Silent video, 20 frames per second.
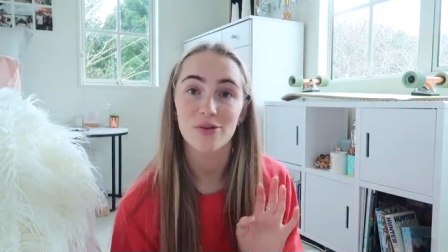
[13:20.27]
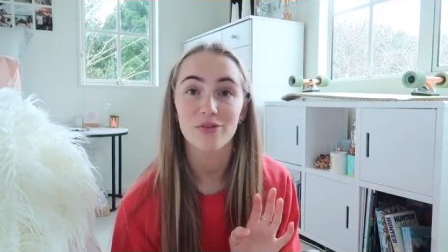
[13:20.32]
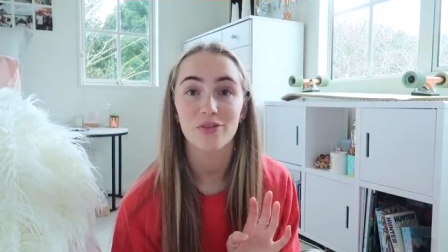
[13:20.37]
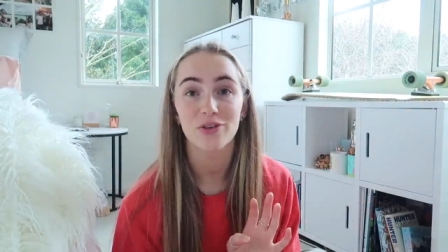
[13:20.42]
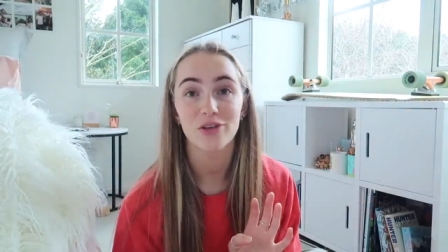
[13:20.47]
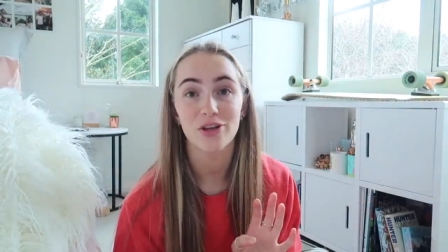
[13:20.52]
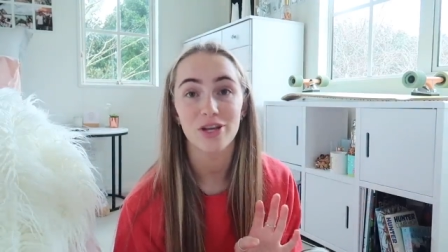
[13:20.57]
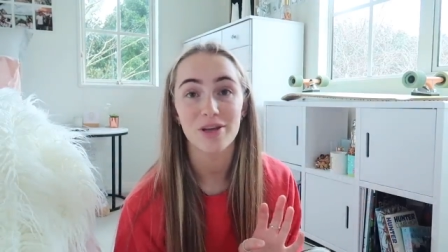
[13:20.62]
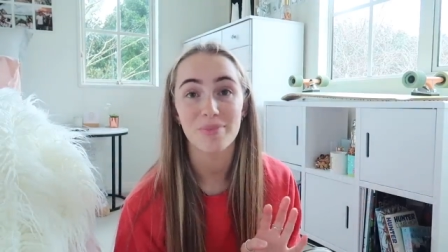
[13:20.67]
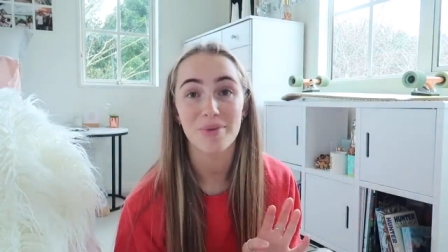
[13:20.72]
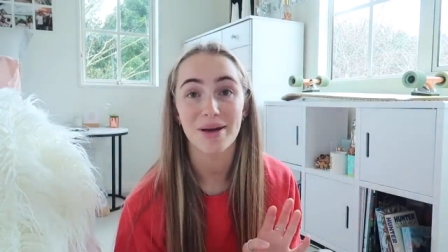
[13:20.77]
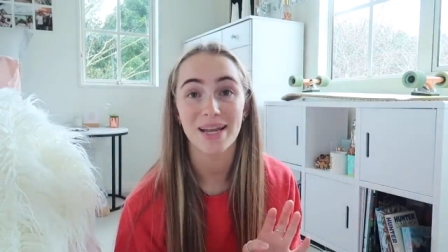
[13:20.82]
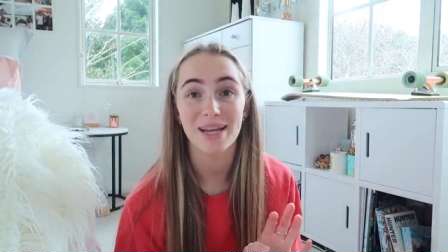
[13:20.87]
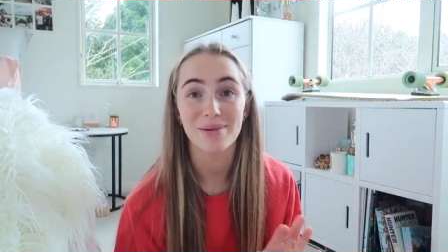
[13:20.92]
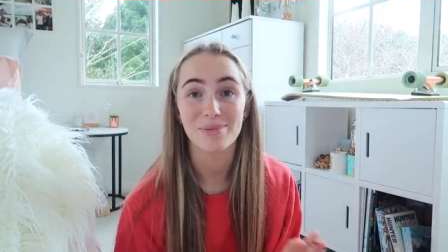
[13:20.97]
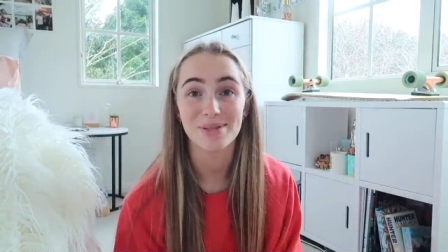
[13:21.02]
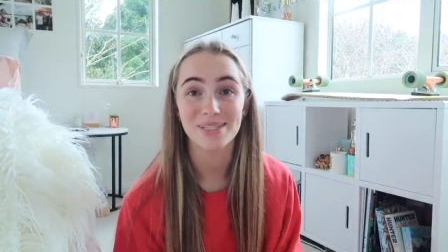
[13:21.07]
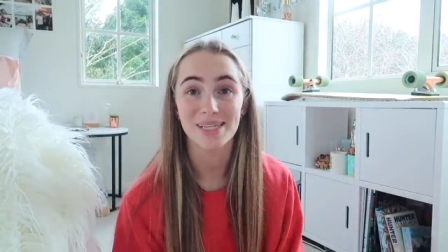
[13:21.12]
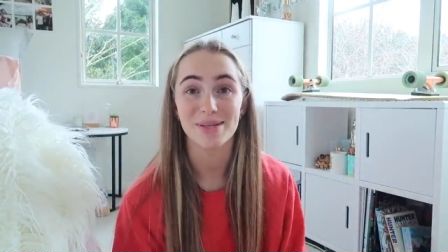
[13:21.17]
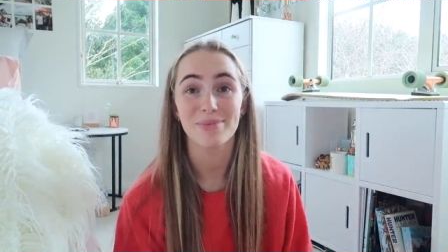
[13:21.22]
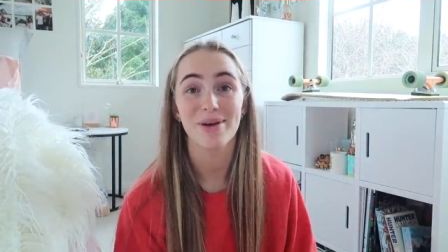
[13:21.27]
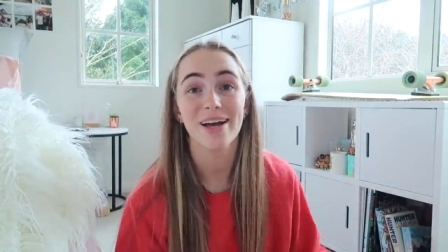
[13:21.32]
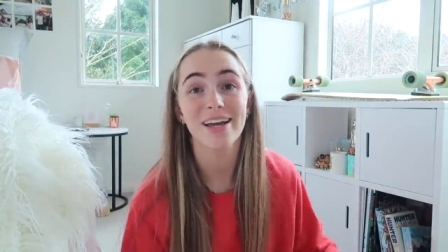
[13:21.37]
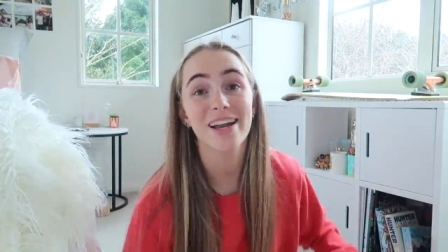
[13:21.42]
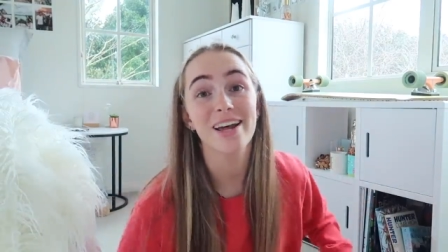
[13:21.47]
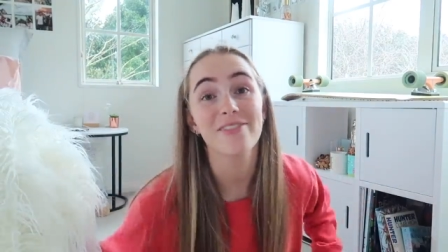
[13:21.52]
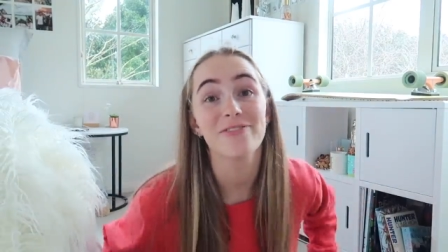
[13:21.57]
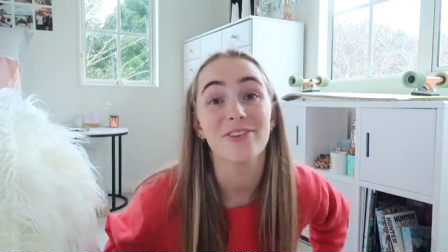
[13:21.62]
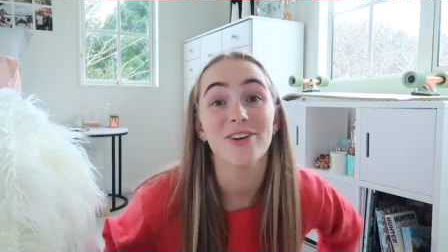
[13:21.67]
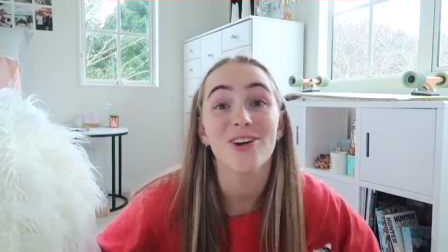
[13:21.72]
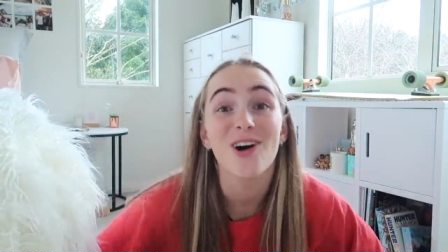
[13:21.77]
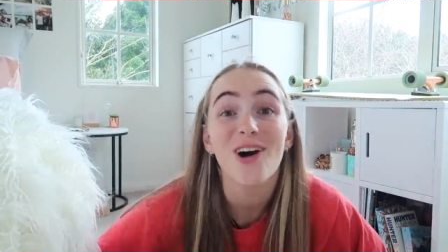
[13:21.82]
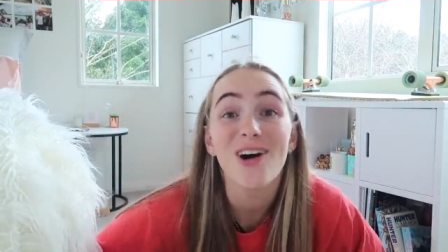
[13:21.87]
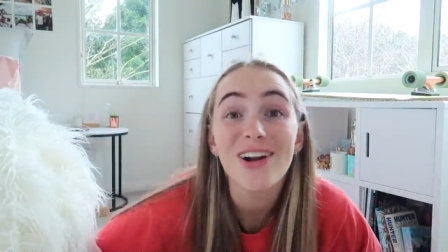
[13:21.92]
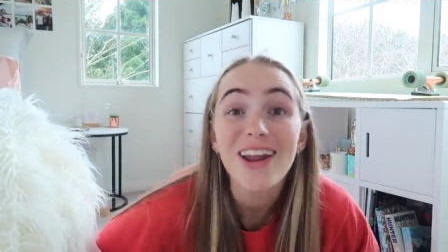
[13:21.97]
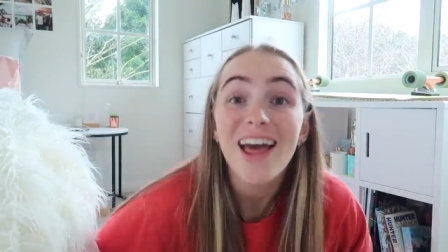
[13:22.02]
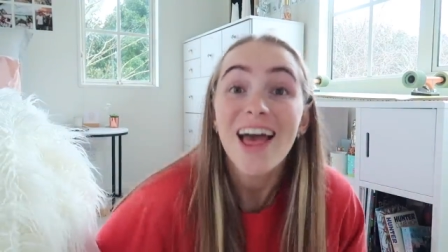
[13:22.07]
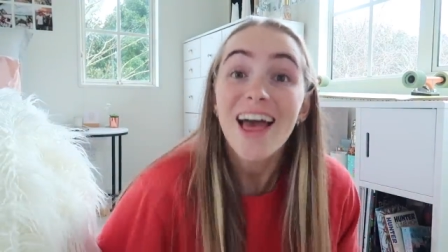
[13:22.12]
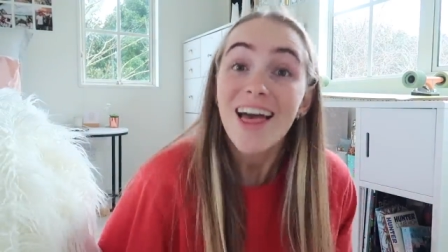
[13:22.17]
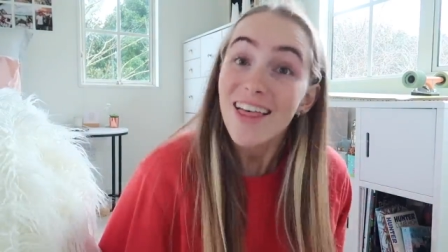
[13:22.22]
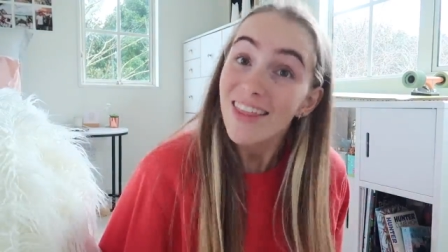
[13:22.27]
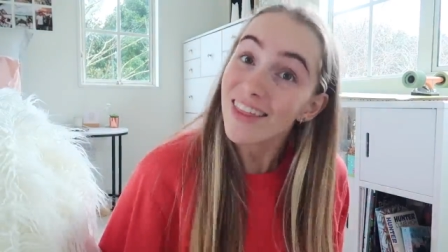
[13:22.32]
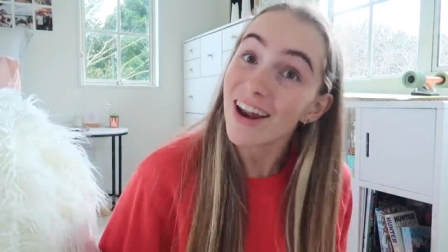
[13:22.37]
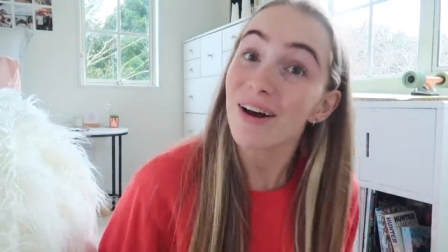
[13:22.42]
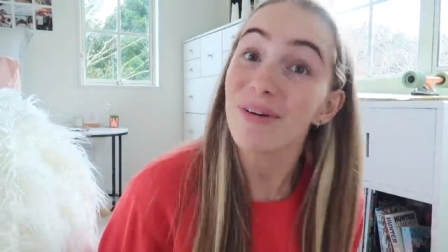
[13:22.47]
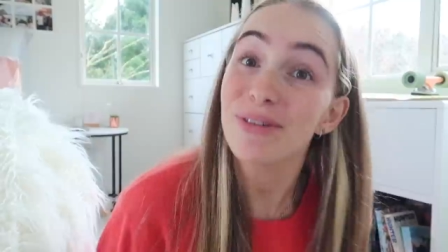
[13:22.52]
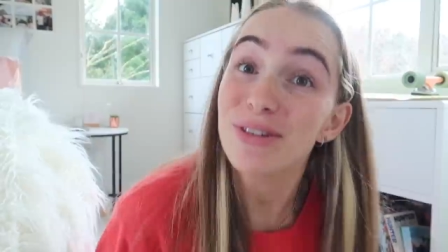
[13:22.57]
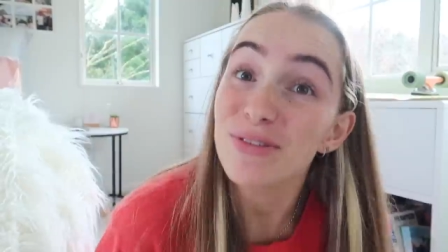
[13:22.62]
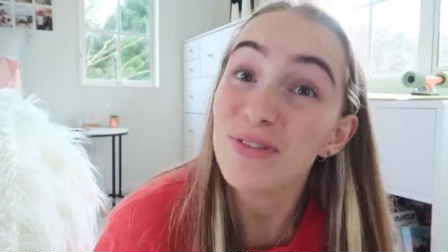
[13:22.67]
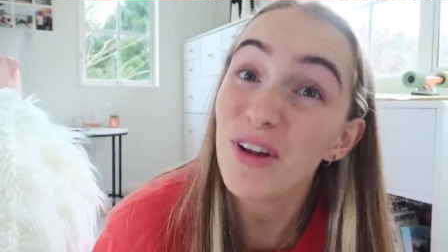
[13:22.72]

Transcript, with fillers: If you're new here, my name is Emma, and I forgot that I was